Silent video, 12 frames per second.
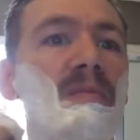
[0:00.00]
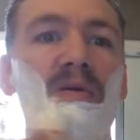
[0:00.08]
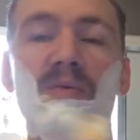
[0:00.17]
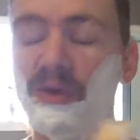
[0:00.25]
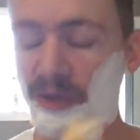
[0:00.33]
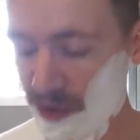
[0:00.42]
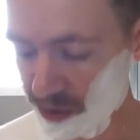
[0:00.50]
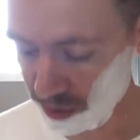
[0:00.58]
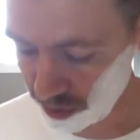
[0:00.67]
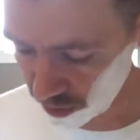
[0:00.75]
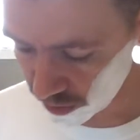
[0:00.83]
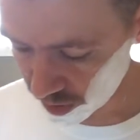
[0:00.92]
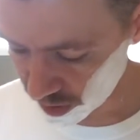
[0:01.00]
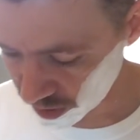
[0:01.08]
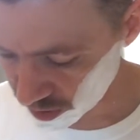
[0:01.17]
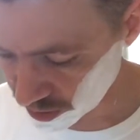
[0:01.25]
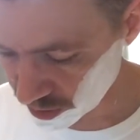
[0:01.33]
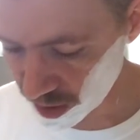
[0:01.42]
And what you're doing
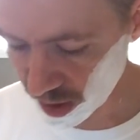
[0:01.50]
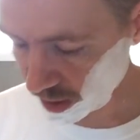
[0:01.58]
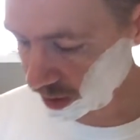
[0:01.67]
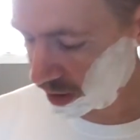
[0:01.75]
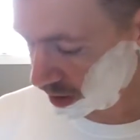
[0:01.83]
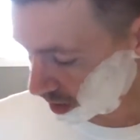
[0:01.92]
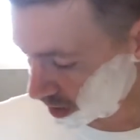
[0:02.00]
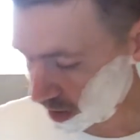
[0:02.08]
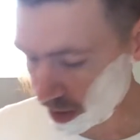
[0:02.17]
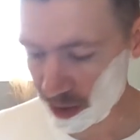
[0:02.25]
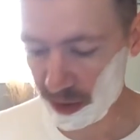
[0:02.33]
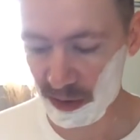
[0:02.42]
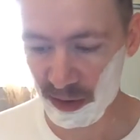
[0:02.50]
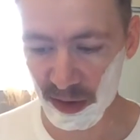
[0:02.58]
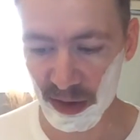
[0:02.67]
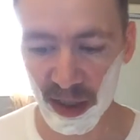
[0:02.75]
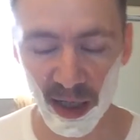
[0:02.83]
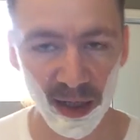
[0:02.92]
is you're not cutting hair.
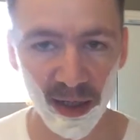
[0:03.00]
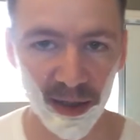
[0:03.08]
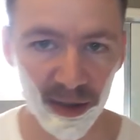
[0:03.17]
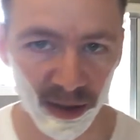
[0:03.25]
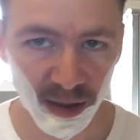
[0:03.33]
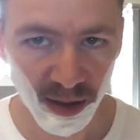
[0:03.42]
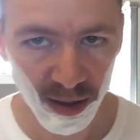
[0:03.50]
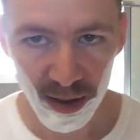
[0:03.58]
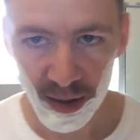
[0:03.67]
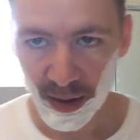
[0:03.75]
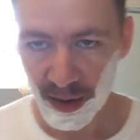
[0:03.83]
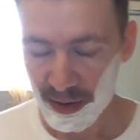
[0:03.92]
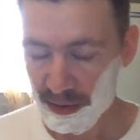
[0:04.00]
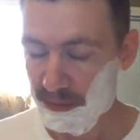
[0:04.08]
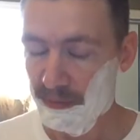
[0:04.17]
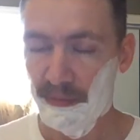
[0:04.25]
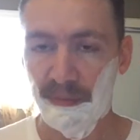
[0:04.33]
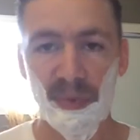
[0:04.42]
It's not like
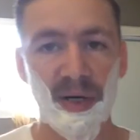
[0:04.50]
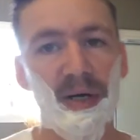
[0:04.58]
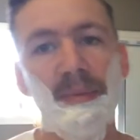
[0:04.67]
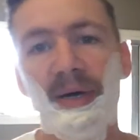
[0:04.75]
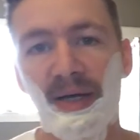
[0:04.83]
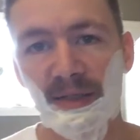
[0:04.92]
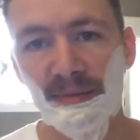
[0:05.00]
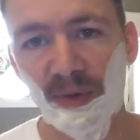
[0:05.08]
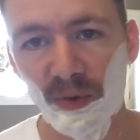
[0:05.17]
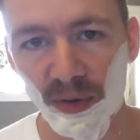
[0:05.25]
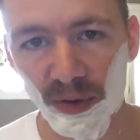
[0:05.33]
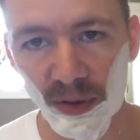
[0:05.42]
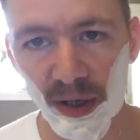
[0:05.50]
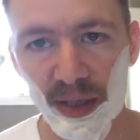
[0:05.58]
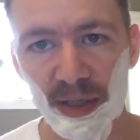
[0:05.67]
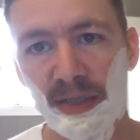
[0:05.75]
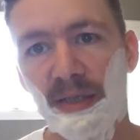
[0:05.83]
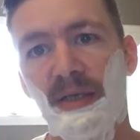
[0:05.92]
bringing it back to mowing
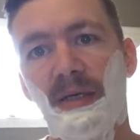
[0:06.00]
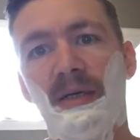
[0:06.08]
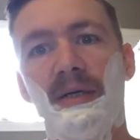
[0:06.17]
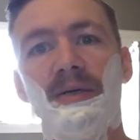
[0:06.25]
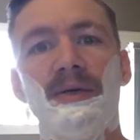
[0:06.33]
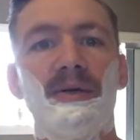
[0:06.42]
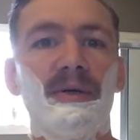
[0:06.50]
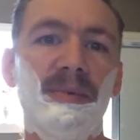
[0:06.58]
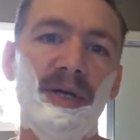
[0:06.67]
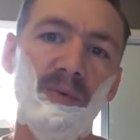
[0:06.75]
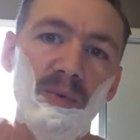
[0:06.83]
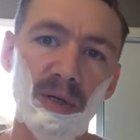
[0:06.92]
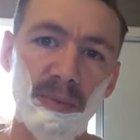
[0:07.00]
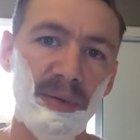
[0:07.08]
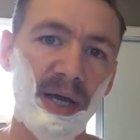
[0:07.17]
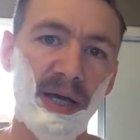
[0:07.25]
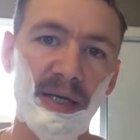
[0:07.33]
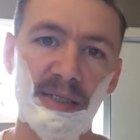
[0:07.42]
grass. You're going to make one
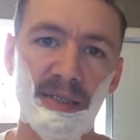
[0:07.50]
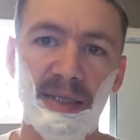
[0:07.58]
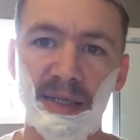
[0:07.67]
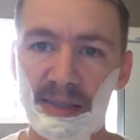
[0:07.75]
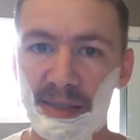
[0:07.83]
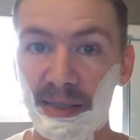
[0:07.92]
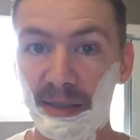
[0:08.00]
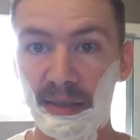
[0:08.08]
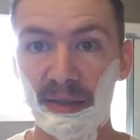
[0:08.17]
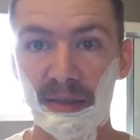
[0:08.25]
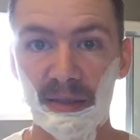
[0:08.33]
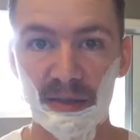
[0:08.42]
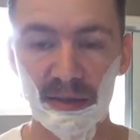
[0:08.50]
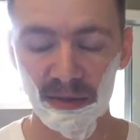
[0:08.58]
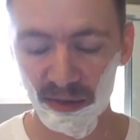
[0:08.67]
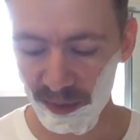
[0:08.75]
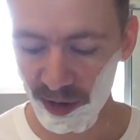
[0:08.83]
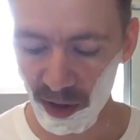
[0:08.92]
pass and that's it. It's
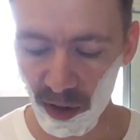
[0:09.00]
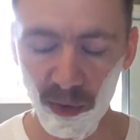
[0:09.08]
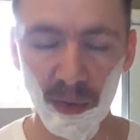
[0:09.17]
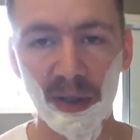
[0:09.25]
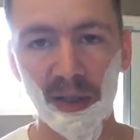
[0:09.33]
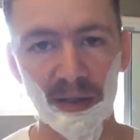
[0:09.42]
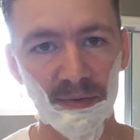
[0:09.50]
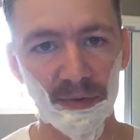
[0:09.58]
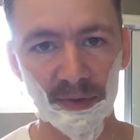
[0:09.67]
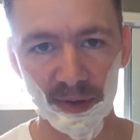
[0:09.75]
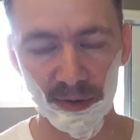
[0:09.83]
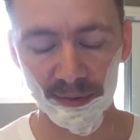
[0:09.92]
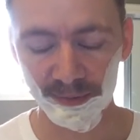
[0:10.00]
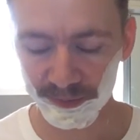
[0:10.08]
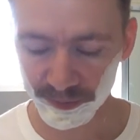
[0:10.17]
going to be all one level. No.